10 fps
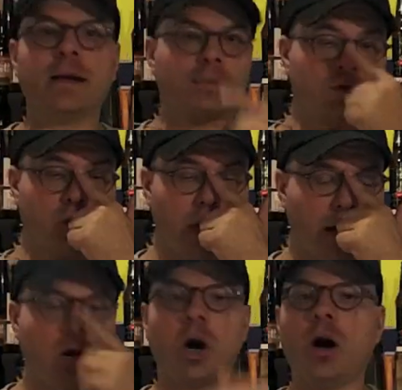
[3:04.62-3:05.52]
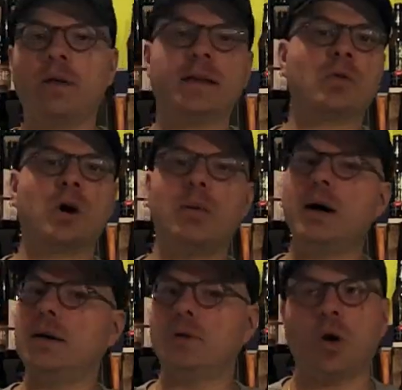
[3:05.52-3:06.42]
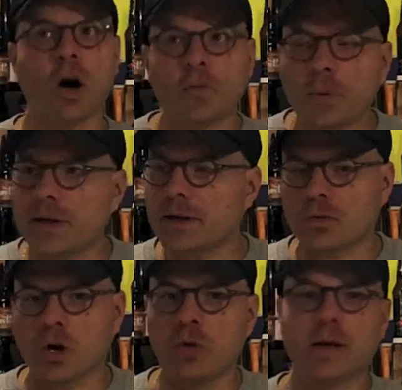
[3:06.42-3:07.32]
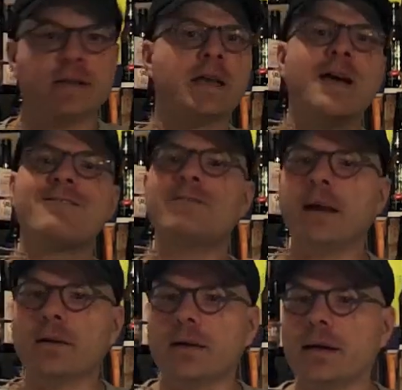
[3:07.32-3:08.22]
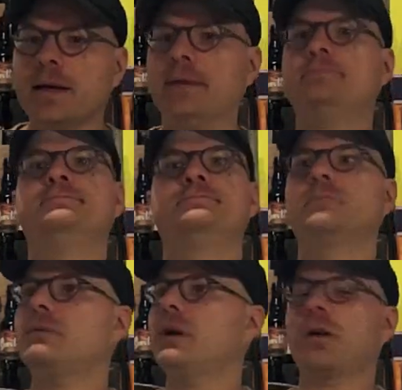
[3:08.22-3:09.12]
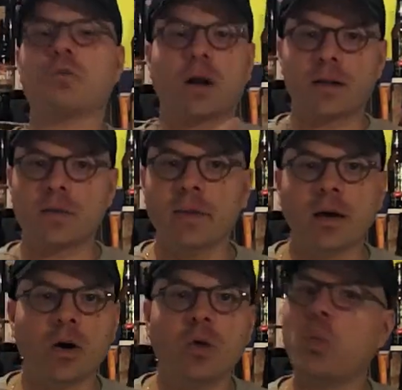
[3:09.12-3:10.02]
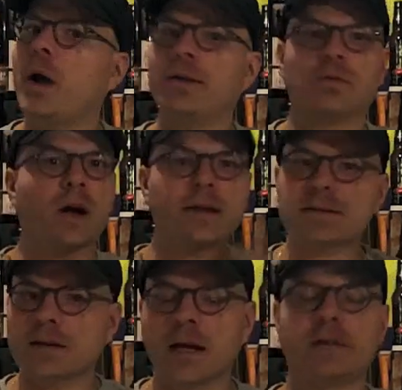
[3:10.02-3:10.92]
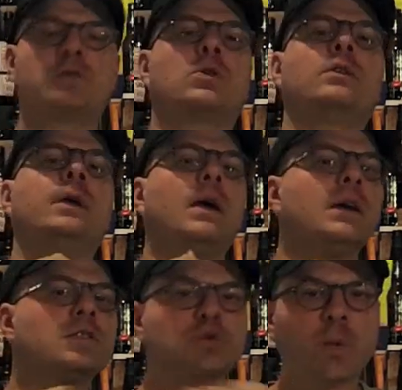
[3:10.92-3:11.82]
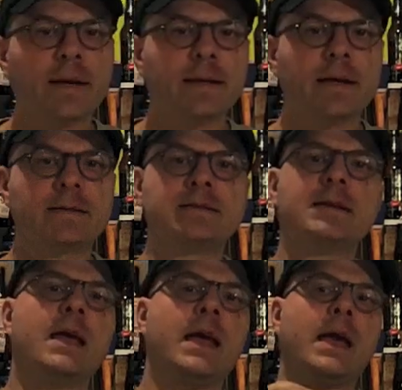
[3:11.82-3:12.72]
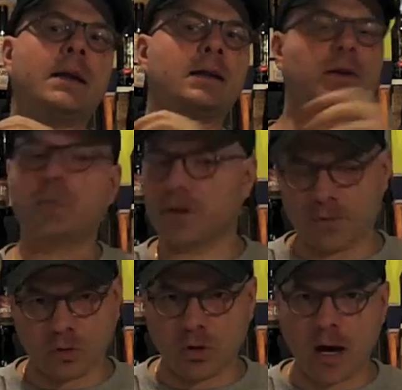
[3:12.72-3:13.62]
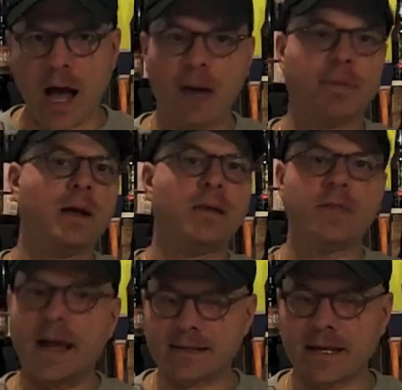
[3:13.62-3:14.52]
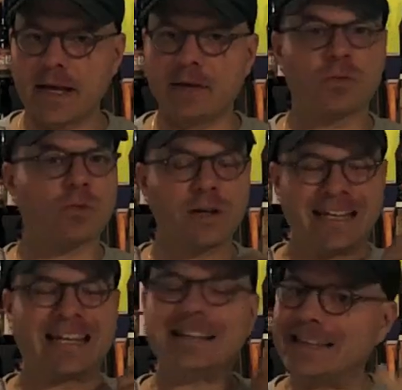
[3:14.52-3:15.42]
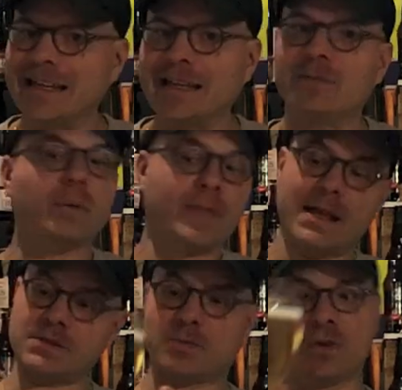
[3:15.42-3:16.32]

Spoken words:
it. There's no alcohol in the aroma, no off-putting aromas. Very, very run-of-the-mill, white rice-like sort of sweetness and a little bit of floral hop. That's it. Really clean, but that's